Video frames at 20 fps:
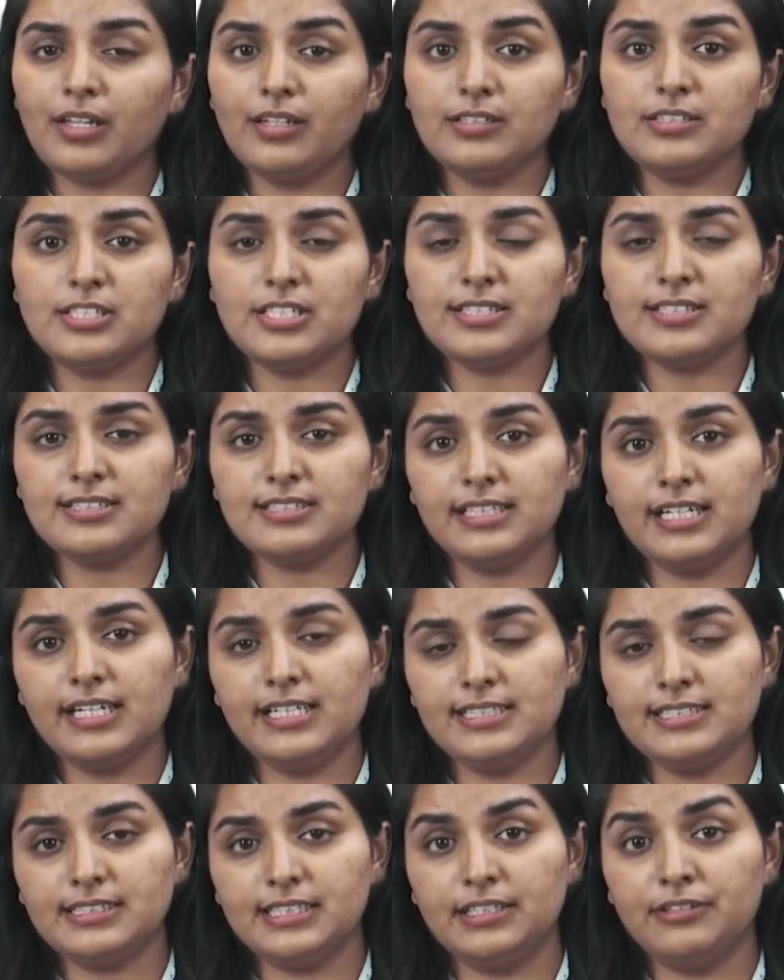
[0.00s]
just
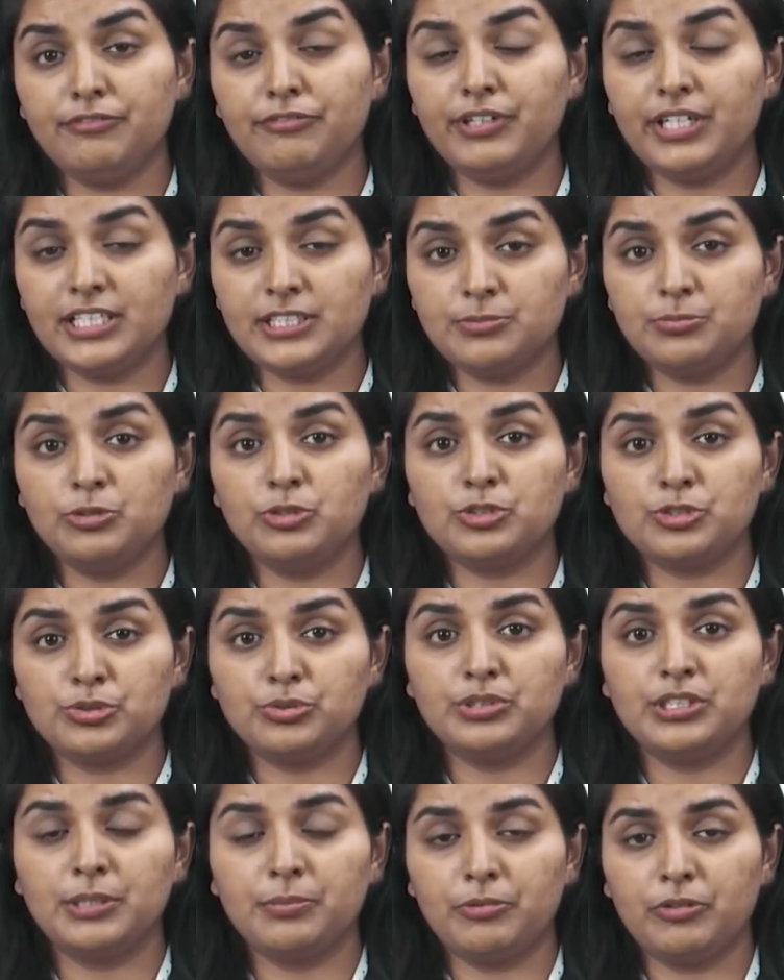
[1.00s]
as in Facebook too,
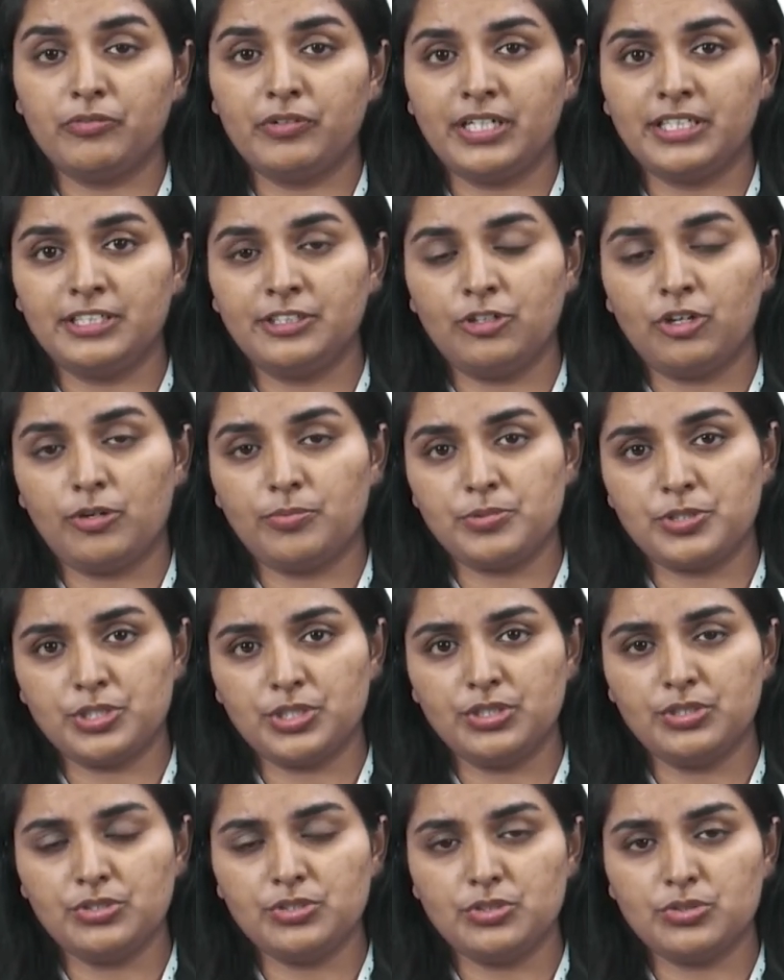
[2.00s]
they provide an
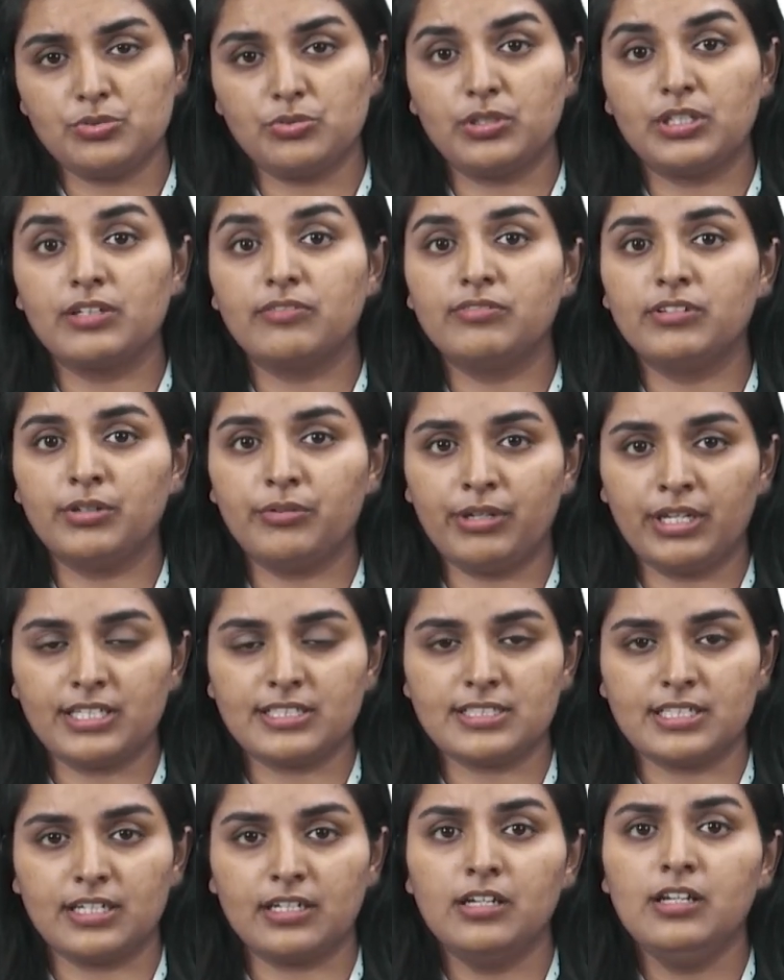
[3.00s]
option to give the
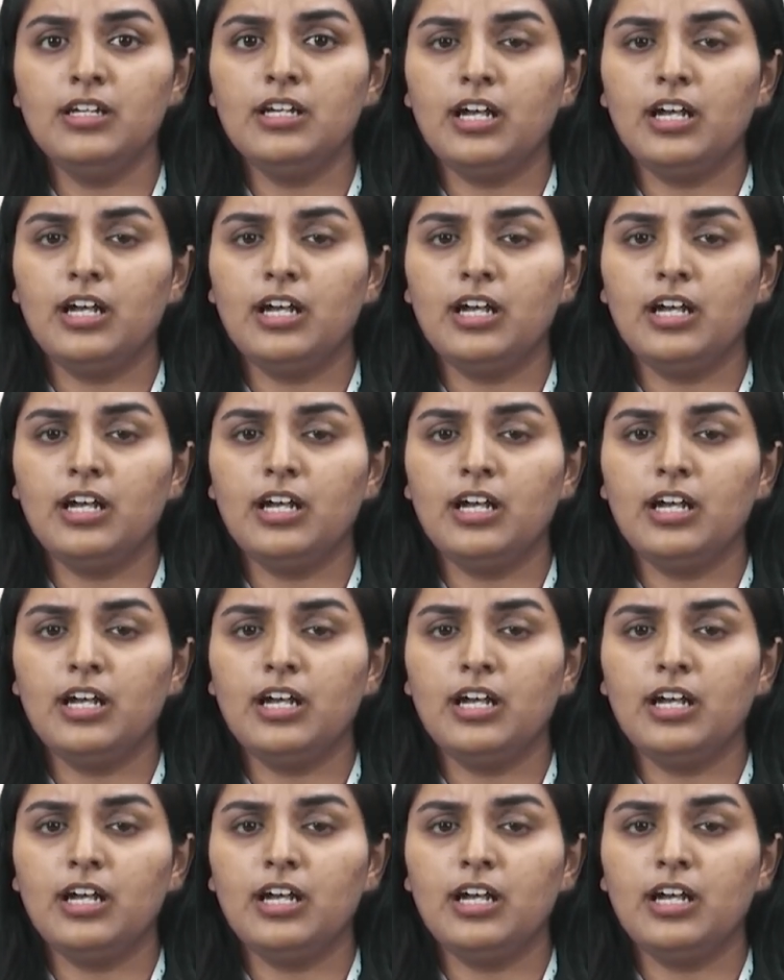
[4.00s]
rating